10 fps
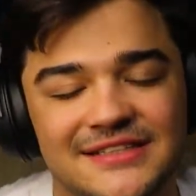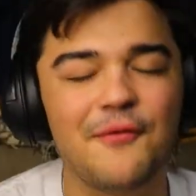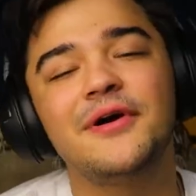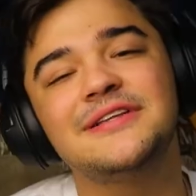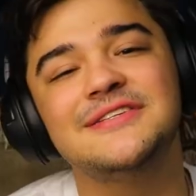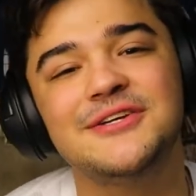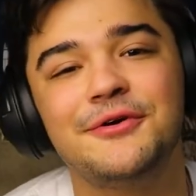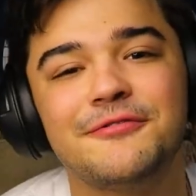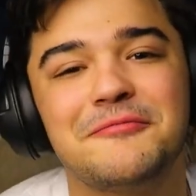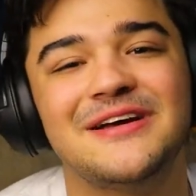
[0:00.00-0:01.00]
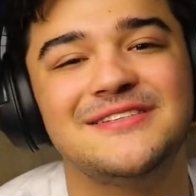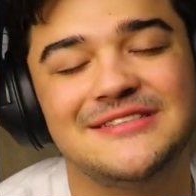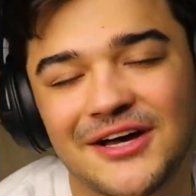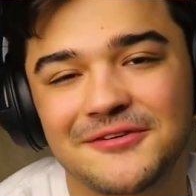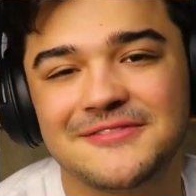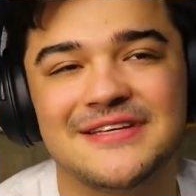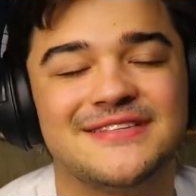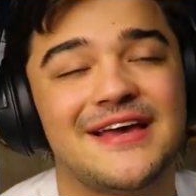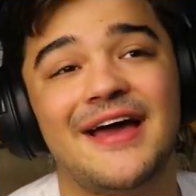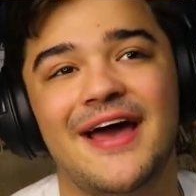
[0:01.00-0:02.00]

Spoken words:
I wanted to do it for myself since I